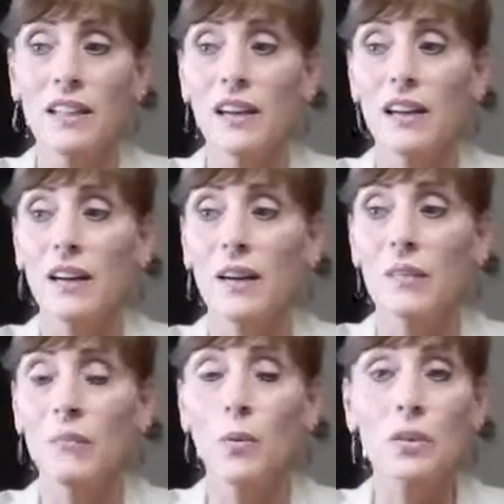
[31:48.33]

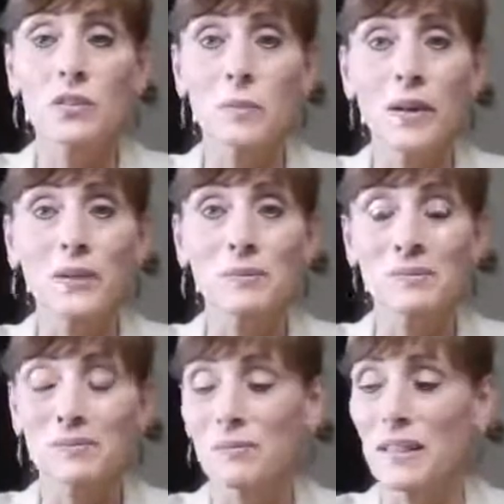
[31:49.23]
Um, more is better,
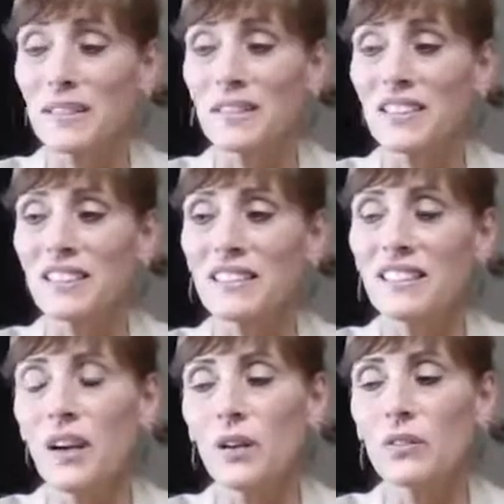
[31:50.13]
basically.
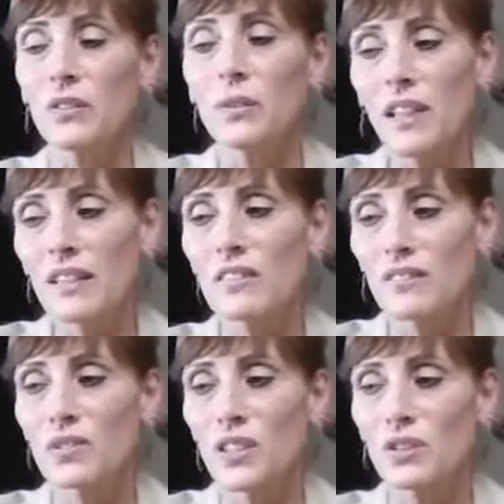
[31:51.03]
Now, you
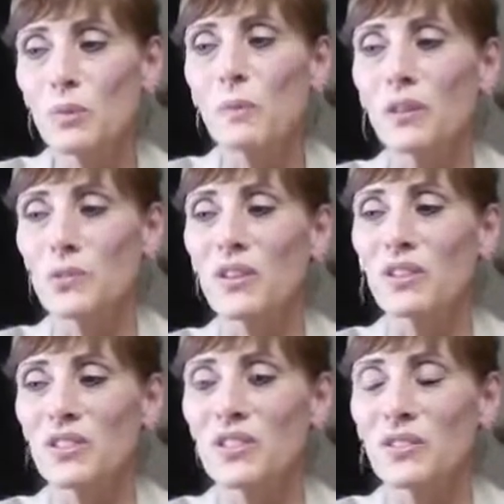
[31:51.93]
can drink too much
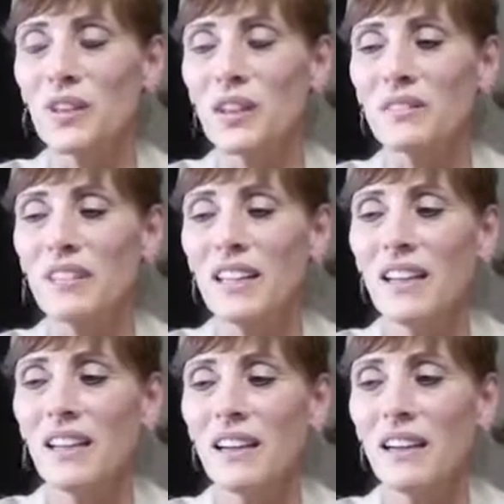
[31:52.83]
water, too. I,
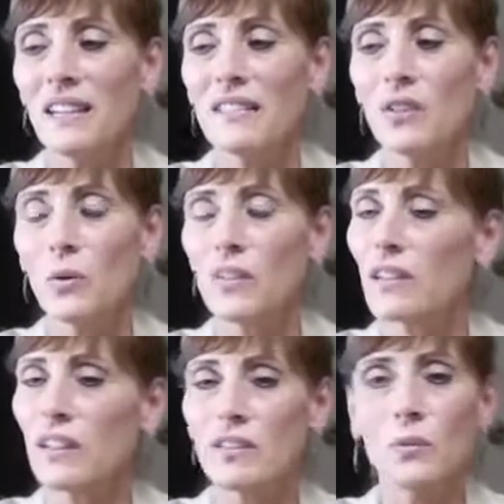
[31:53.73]
I don't
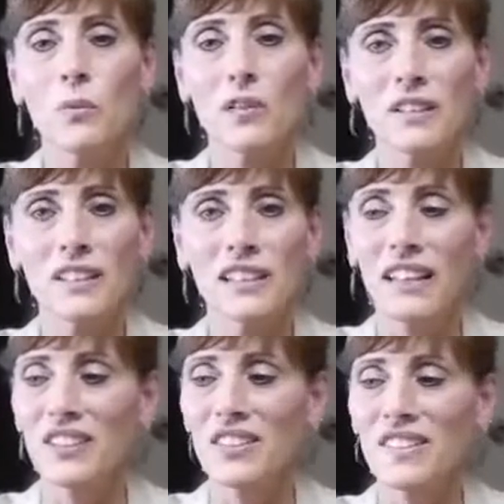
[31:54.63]
think I'd do more than a
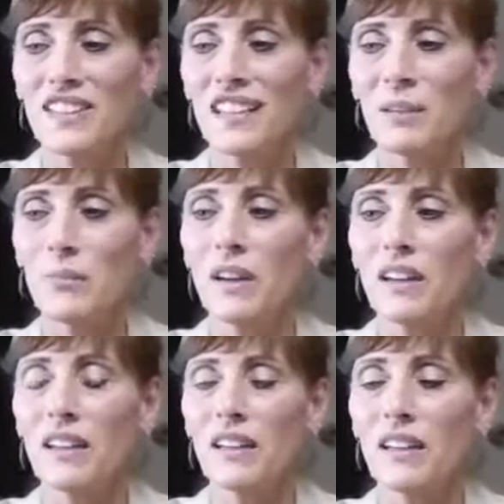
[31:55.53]
gallon a day,
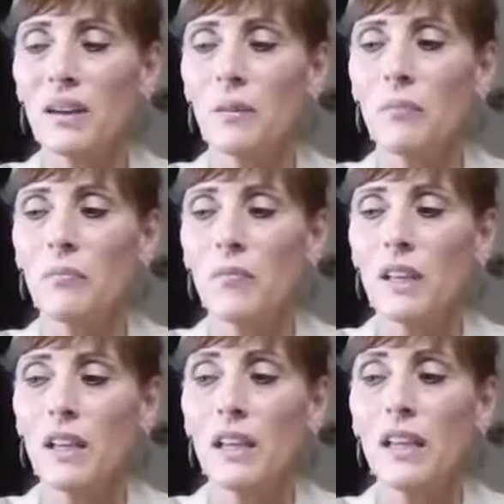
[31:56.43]
but, um,
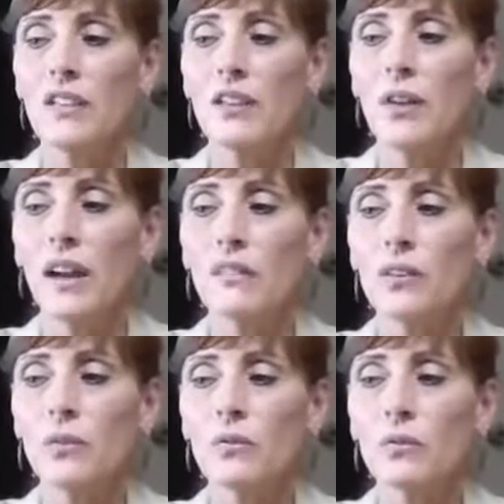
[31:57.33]
and you know, I
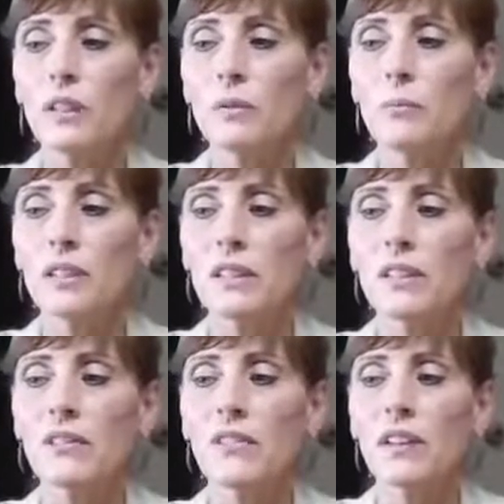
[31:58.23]
don't really
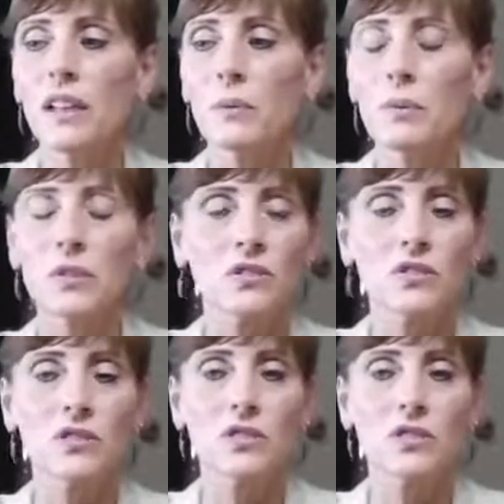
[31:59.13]
believe that a person should